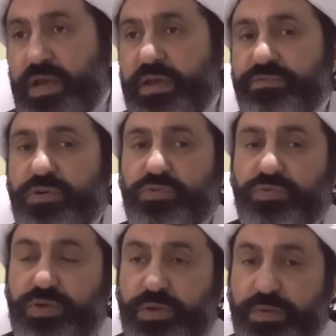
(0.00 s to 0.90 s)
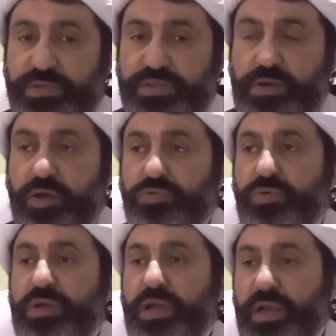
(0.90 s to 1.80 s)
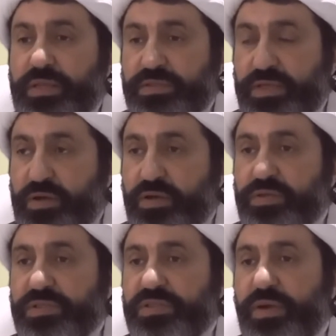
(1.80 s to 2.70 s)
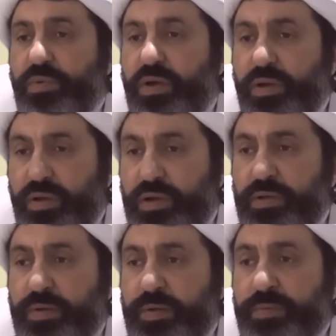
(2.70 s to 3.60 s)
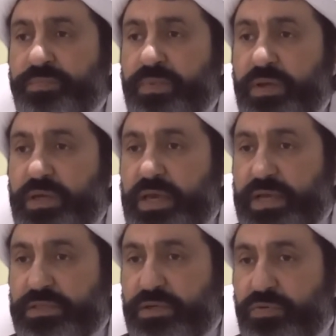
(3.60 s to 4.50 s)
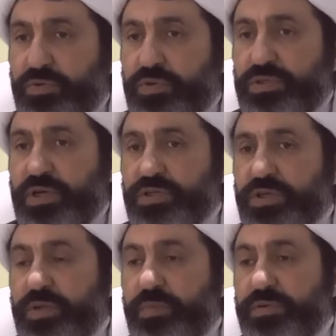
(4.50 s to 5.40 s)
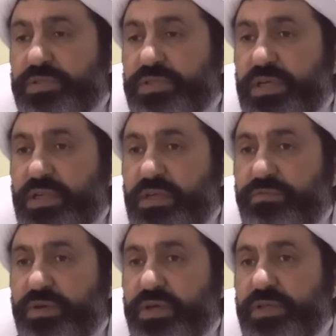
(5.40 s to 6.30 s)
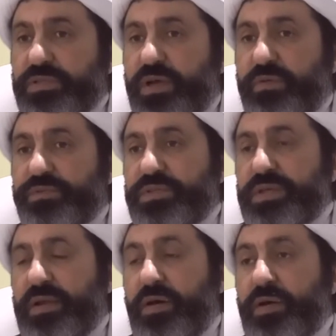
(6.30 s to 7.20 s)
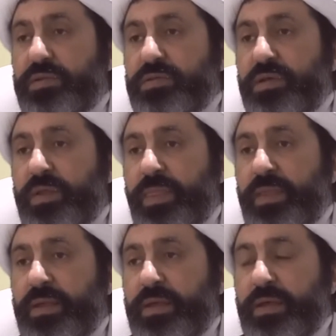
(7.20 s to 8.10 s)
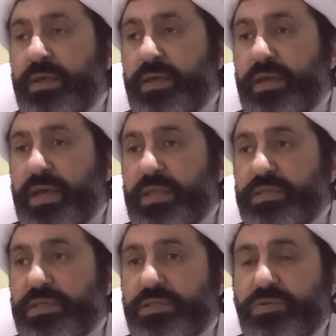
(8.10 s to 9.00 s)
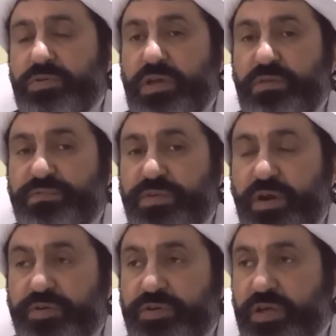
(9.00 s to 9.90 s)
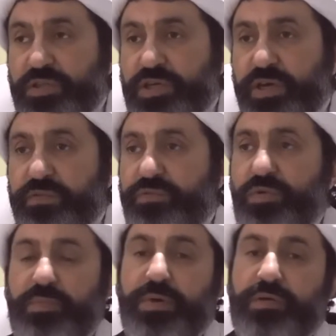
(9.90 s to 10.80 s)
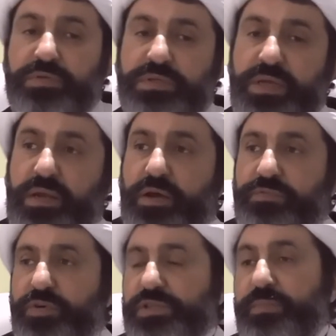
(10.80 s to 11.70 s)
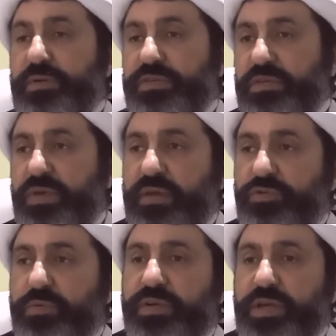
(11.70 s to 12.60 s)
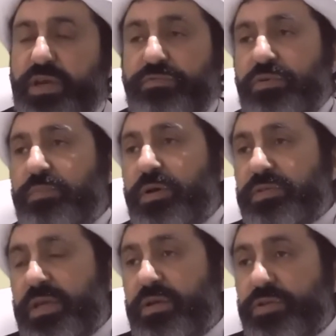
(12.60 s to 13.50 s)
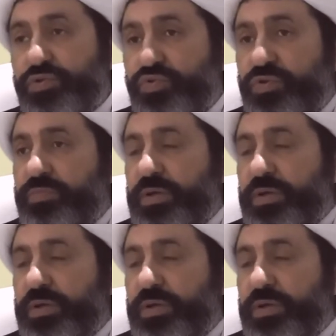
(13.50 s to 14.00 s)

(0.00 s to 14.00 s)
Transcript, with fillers: After talking about Salatul Layl and Salatul Zawal, he has a good discussion about significance of Salat. And says, you know, if we are not careful about Salat, for example, we said we have to be very careful about Salatul Zuhr.